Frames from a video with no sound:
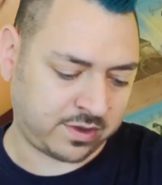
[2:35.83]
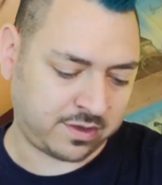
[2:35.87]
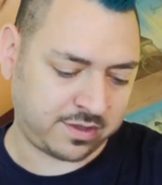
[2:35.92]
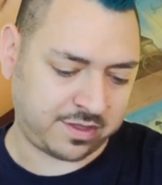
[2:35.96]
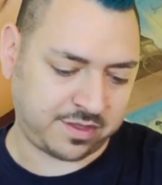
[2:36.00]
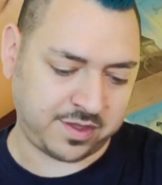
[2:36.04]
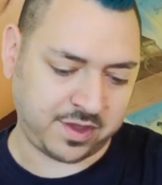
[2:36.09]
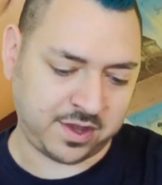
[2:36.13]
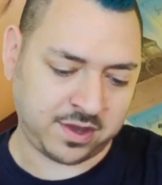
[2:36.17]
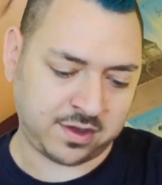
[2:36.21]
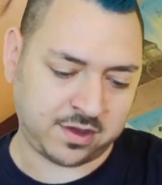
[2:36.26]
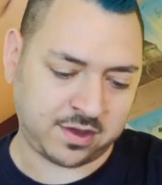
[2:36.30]

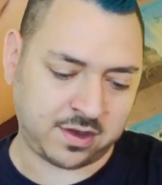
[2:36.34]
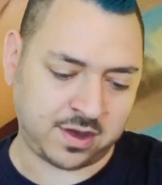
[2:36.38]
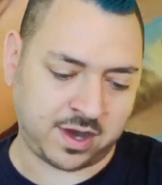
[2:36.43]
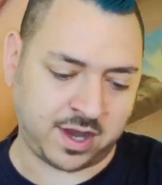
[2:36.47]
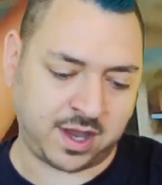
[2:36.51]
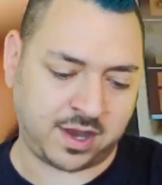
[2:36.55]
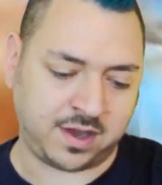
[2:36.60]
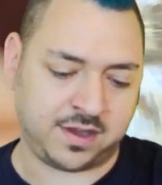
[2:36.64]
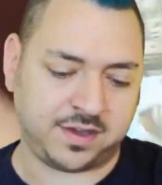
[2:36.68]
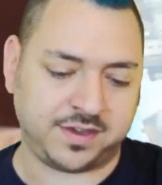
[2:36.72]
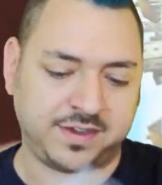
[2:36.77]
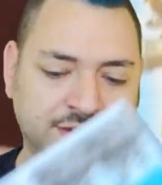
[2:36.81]
Theater,
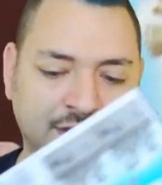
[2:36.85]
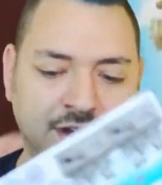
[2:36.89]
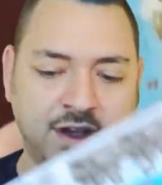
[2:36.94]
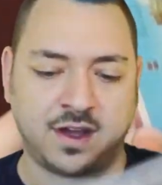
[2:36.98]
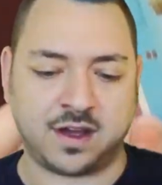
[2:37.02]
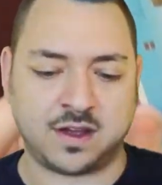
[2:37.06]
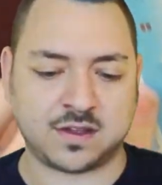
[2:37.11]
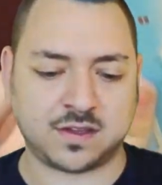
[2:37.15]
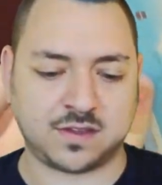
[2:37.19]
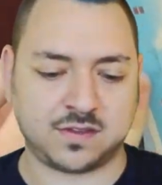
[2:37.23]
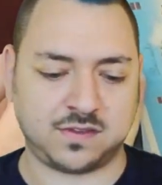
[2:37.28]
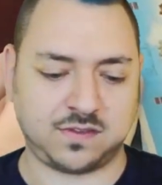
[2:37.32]
and
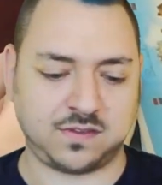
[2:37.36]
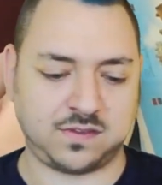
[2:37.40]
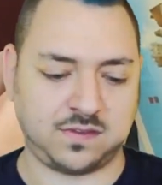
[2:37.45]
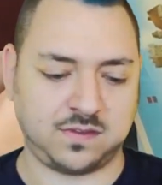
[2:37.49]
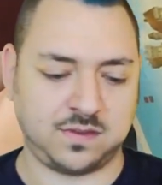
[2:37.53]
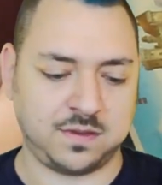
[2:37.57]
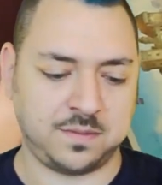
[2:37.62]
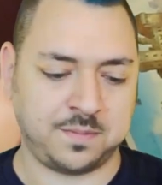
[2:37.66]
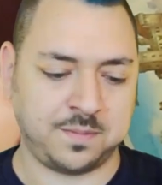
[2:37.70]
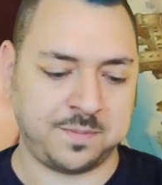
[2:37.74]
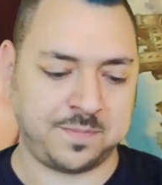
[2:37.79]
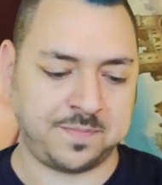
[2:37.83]
Docks.
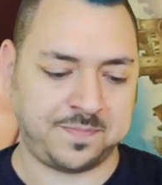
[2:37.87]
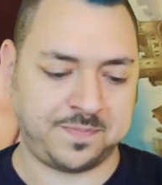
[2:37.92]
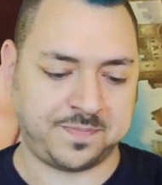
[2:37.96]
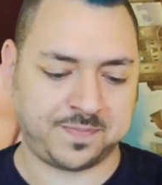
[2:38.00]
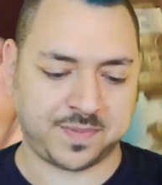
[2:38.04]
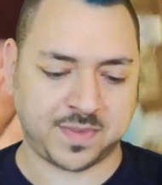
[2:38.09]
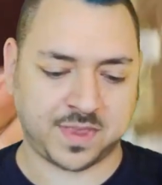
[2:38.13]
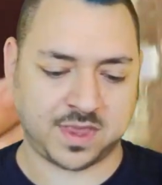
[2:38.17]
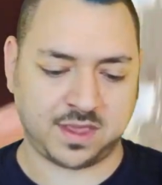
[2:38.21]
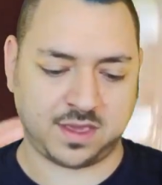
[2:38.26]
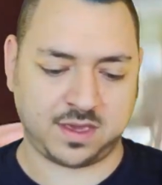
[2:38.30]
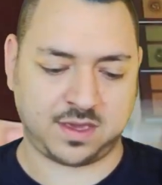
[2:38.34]

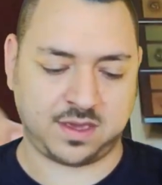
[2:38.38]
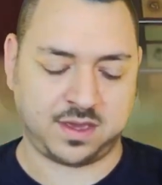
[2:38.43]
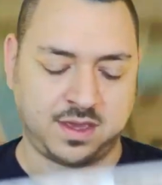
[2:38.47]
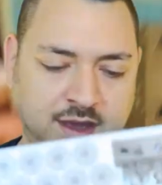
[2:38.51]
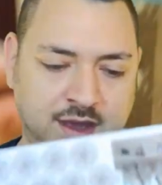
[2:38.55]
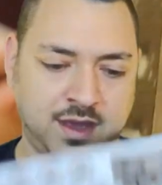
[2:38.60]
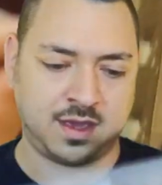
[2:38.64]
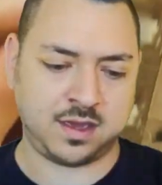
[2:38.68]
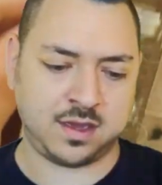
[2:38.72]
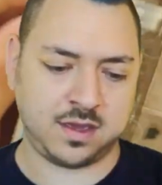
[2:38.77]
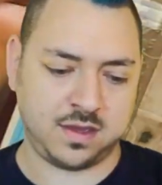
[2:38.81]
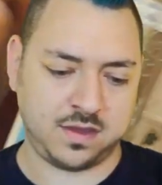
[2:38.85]

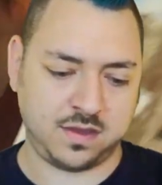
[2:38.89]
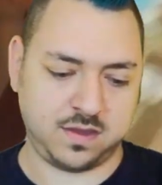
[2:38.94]
Okay.